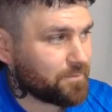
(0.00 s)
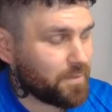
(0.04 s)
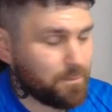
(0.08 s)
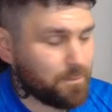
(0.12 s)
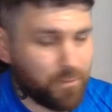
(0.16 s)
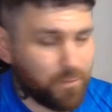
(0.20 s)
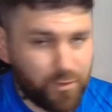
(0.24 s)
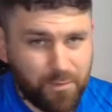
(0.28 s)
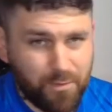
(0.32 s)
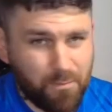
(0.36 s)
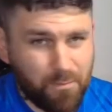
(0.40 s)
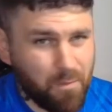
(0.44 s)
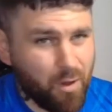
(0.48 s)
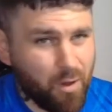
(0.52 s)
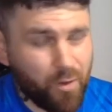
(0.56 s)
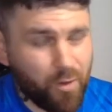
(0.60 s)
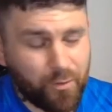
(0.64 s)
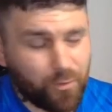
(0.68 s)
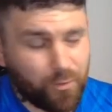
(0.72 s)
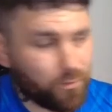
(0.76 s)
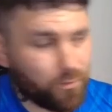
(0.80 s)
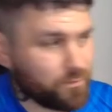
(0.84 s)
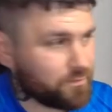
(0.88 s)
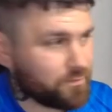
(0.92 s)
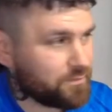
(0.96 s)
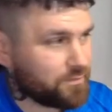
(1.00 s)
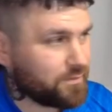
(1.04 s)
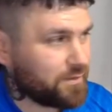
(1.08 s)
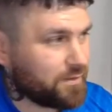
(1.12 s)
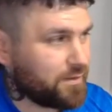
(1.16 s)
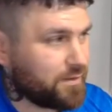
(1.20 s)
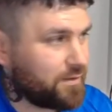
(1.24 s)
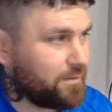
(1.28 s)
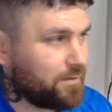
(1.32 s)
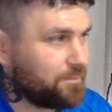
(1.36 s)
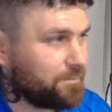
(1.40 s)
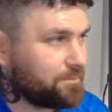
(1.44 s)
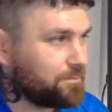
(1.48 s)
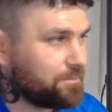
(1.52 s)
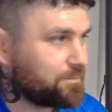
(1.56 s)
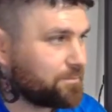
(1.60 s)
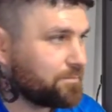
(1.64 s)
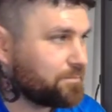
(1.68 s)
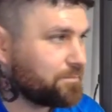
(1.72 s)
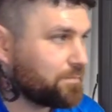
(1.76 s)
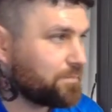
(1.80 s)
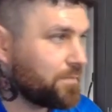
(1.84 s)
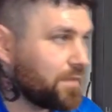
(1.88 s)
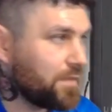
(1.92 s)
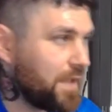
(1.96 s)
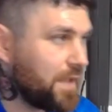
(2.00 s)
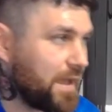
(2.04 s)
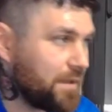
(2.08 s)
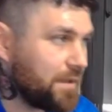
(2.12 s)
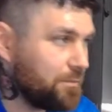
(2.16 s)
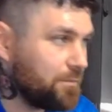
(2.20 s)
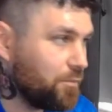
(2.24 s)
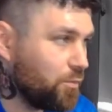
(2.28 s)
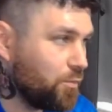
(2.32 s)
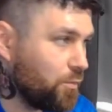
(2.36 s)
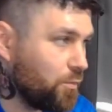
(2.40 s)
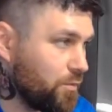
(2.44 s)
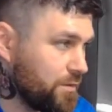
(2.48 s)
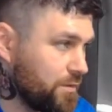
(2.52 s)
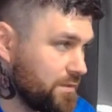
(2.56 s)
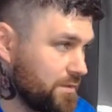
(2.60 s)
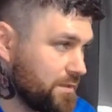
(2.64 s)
a mile and more.